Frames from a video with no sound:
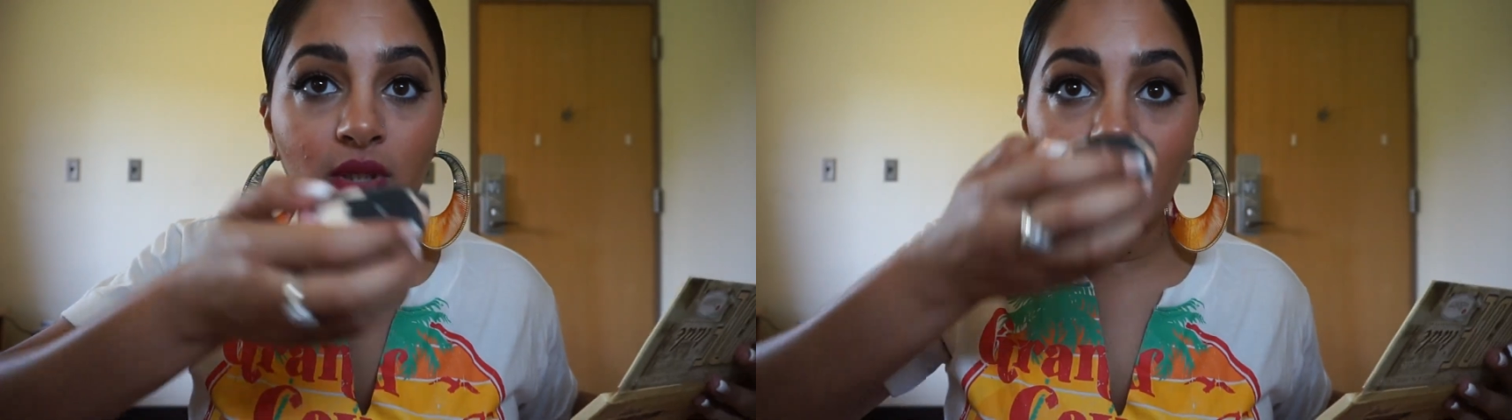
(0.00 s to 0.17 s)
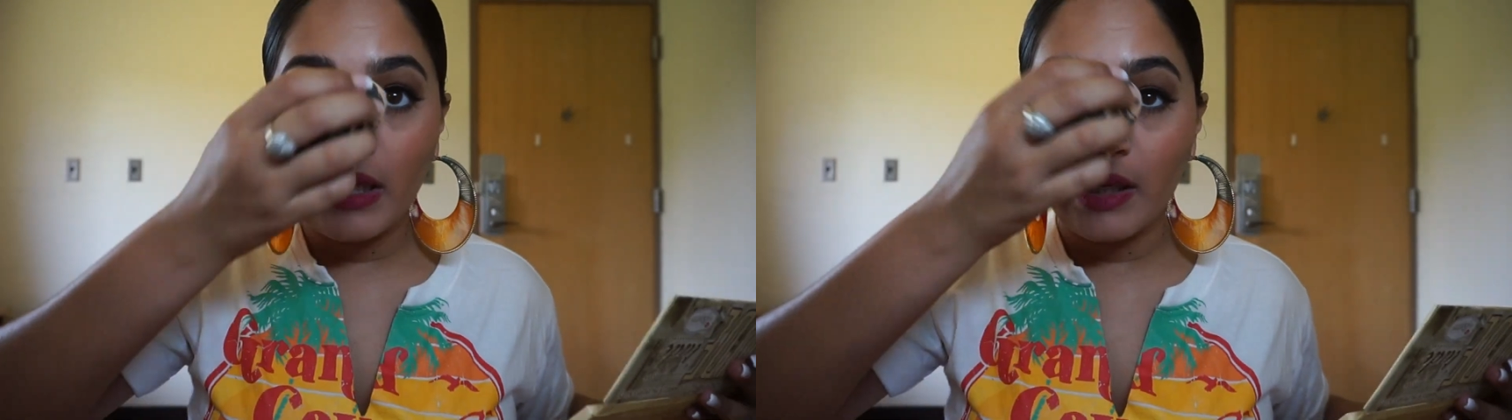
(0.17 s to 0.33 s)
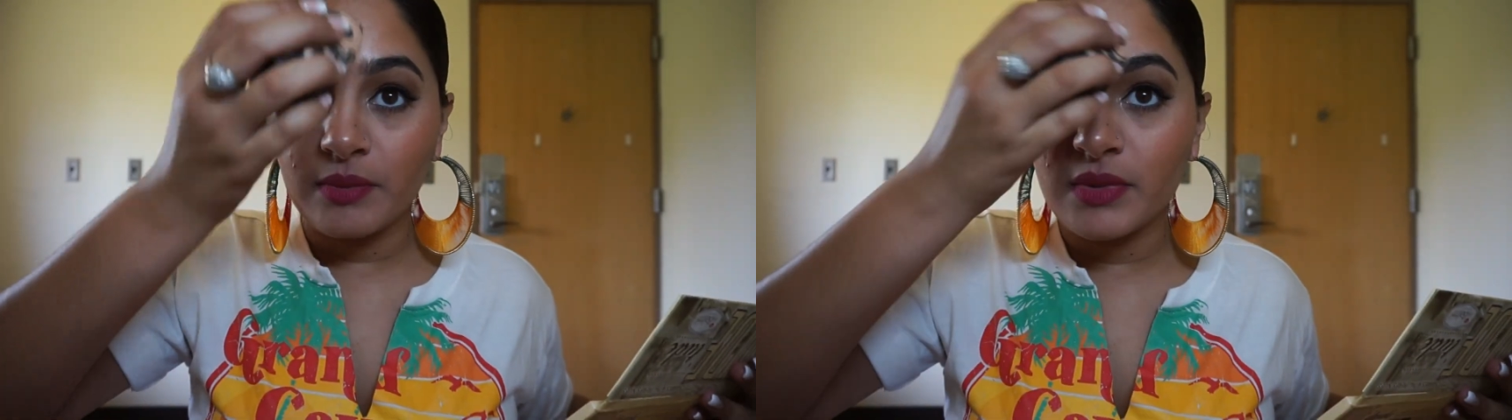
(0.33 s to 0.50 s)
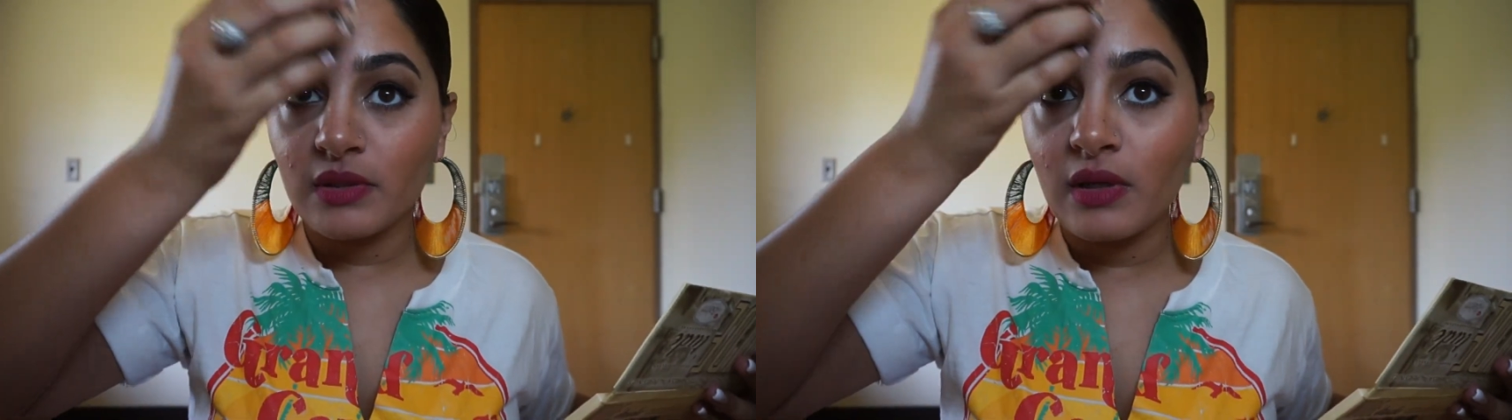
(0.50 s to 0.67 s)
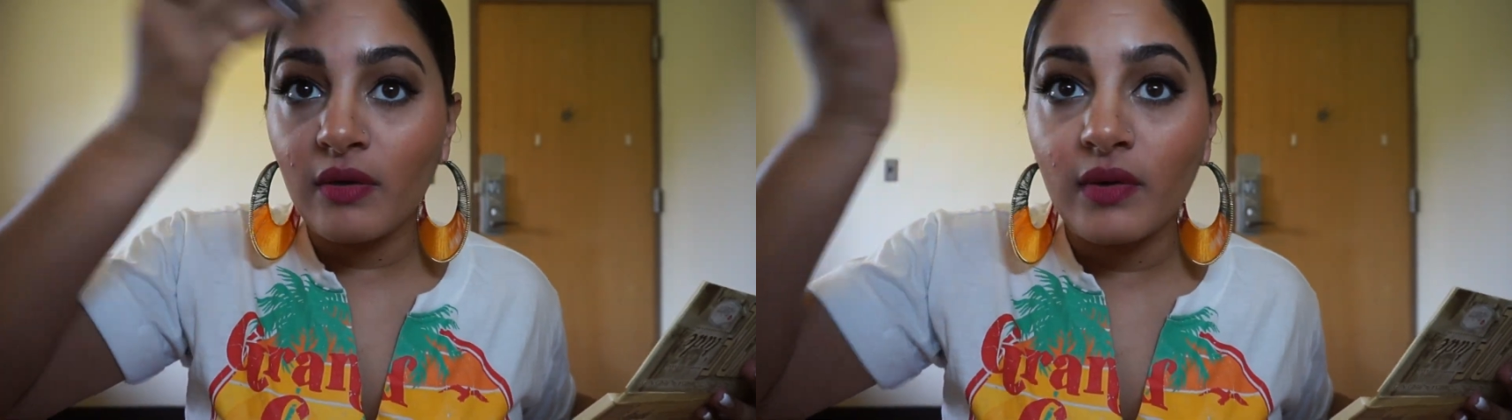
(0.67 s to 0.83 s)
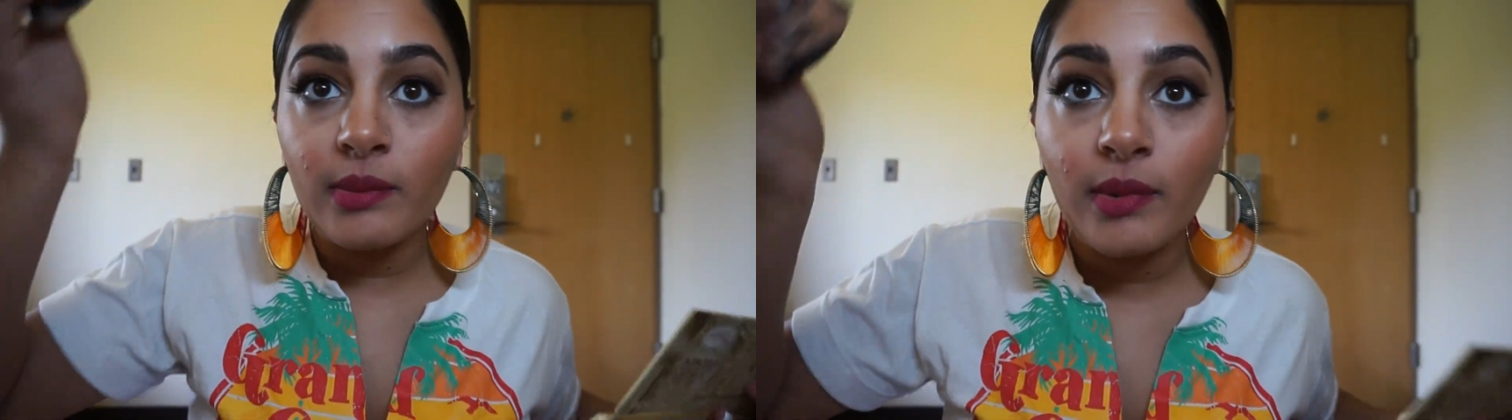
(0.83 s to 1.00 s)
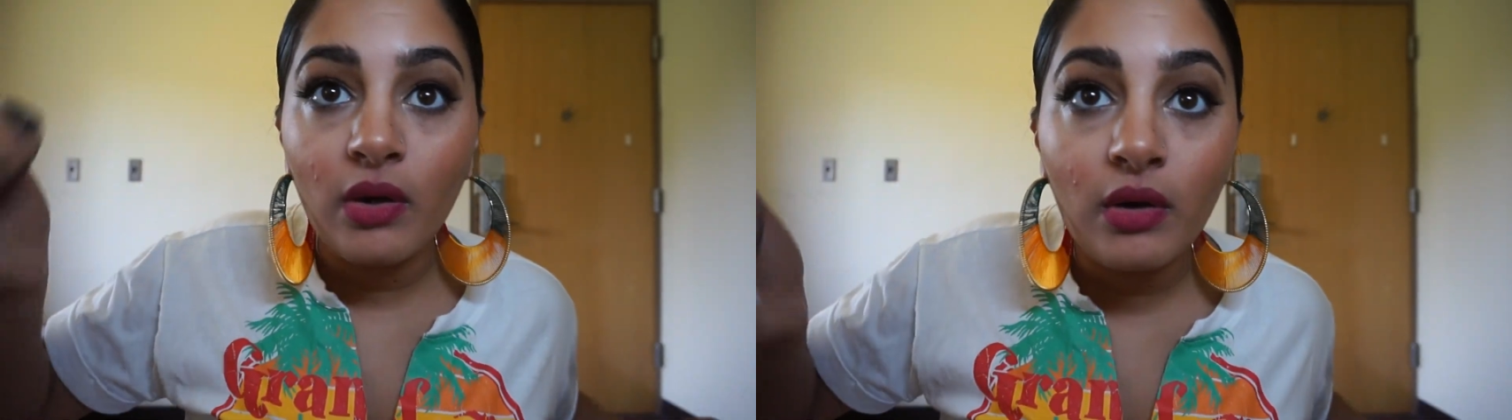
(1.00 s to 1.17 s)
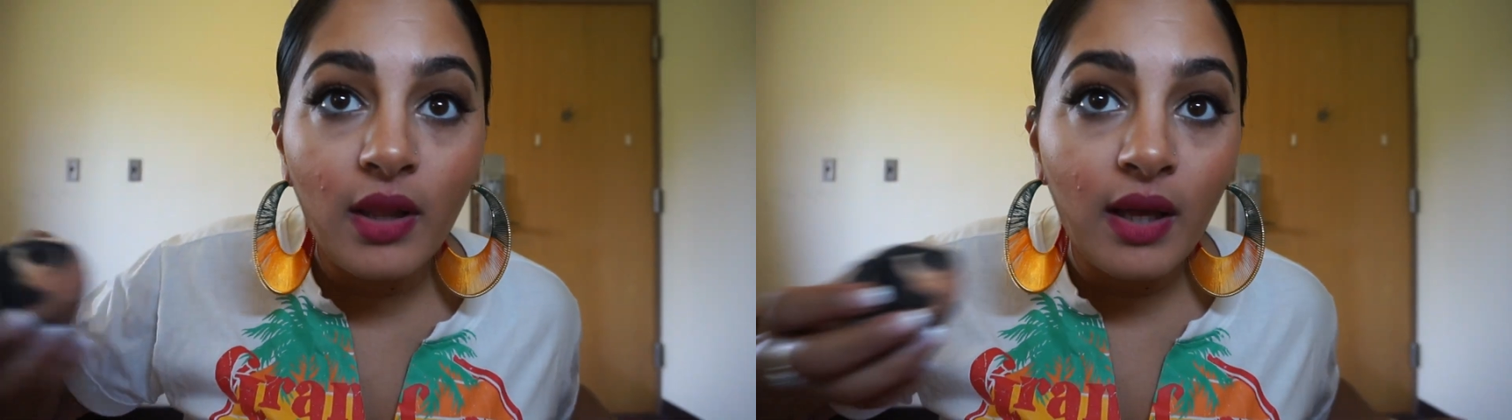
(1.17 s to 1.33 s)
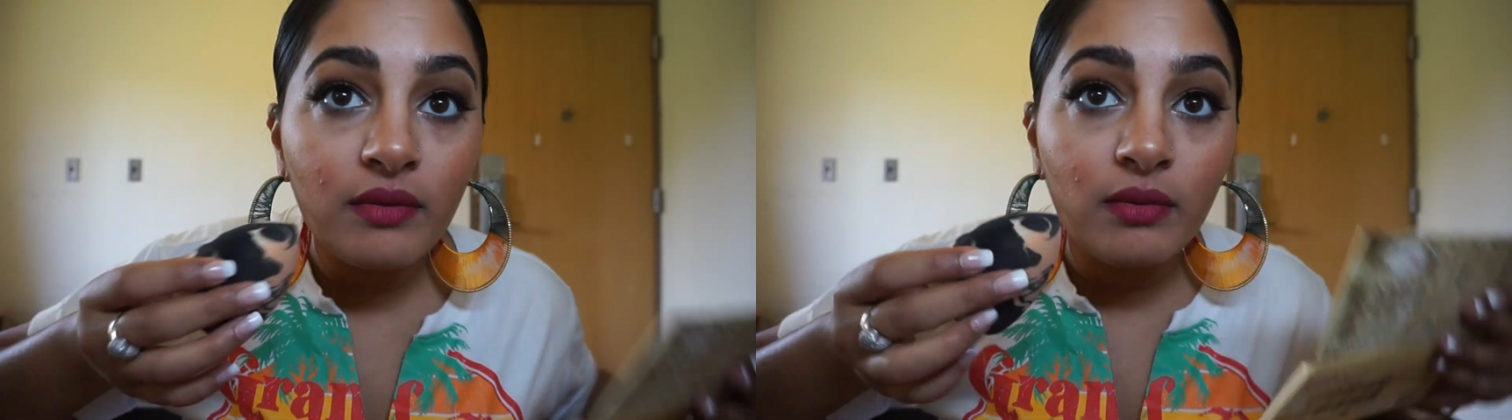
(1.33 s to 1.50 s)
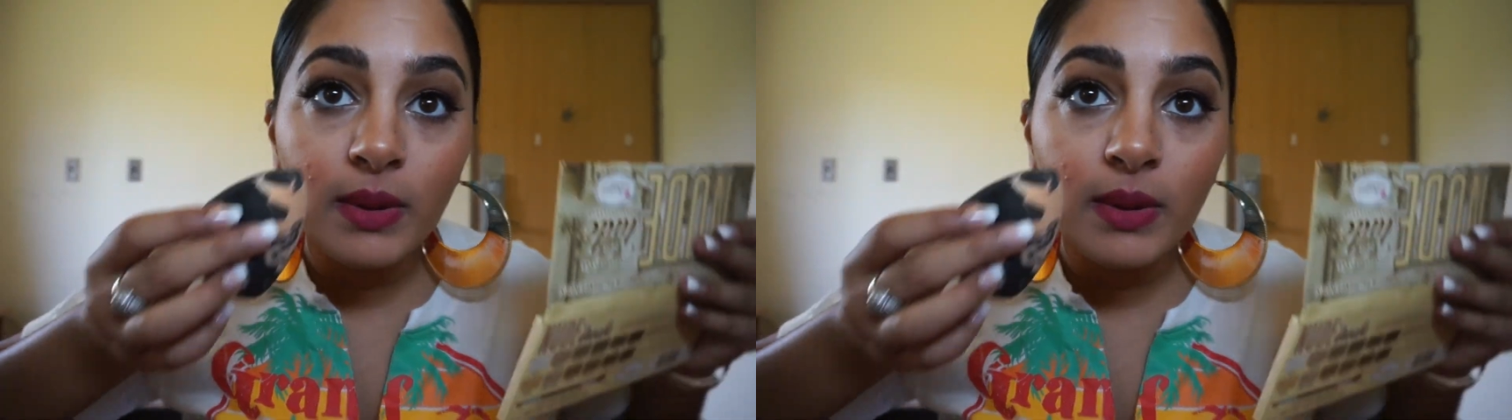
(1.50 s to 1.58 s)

Dang, I'm just covering my whole life